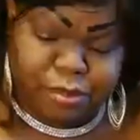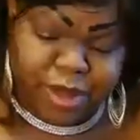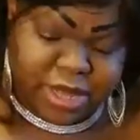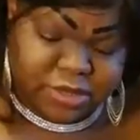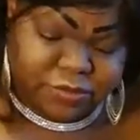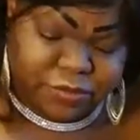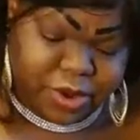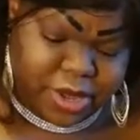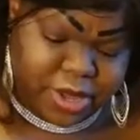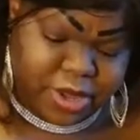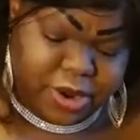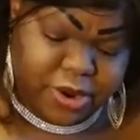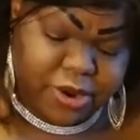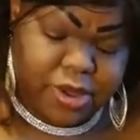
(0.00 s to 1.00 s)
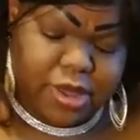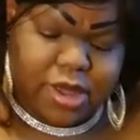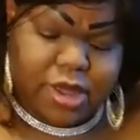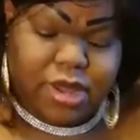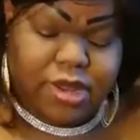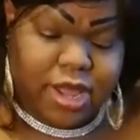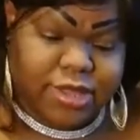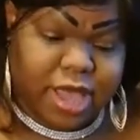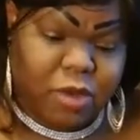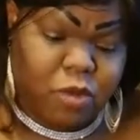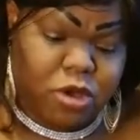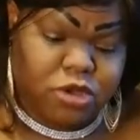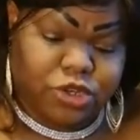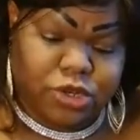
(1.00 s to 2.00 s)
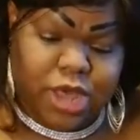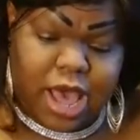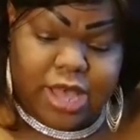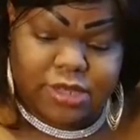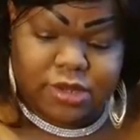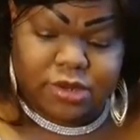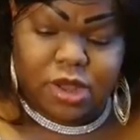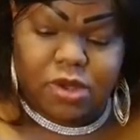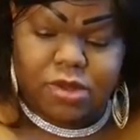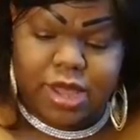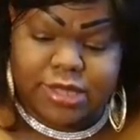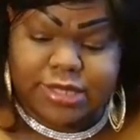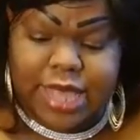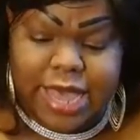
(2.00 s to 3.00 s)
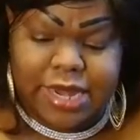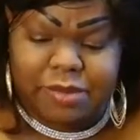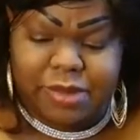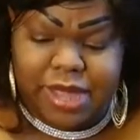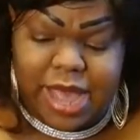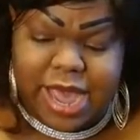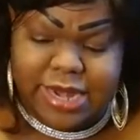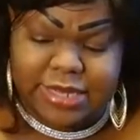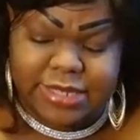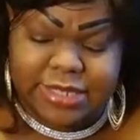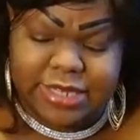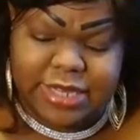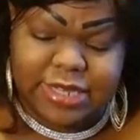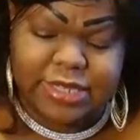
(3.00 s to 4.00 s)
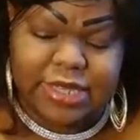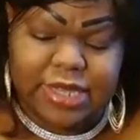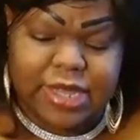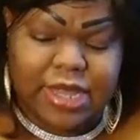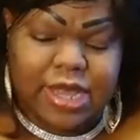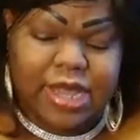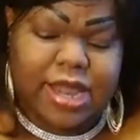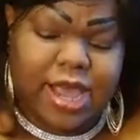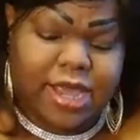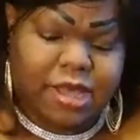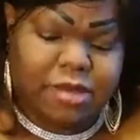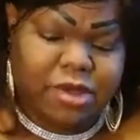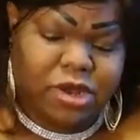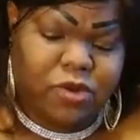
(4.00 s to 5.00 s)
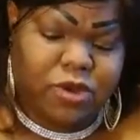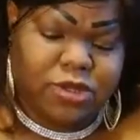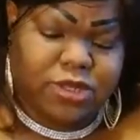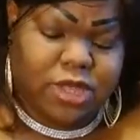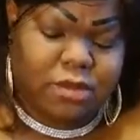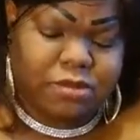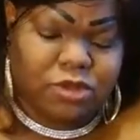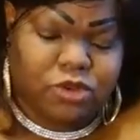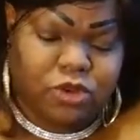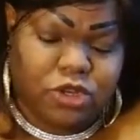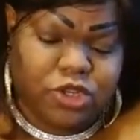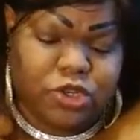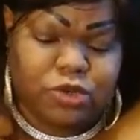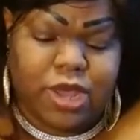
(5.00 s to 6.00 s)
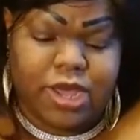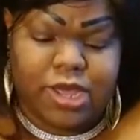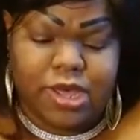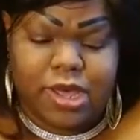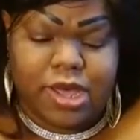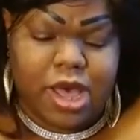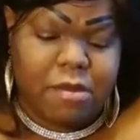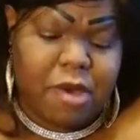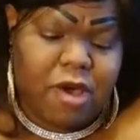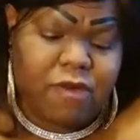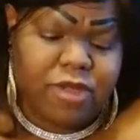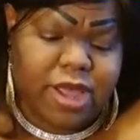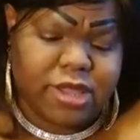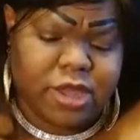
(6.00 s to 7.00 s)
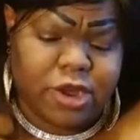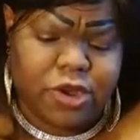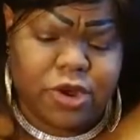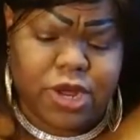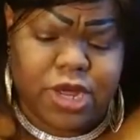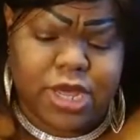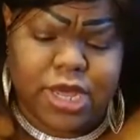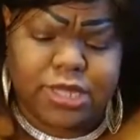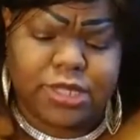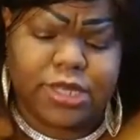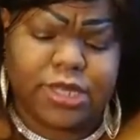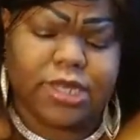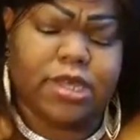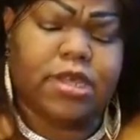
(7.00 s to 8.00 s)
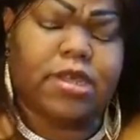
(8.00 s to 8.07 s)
best friend here that they want you guys to know that's hiding behind the scenes. That could be doing something towards you. They could come off like they're your cousin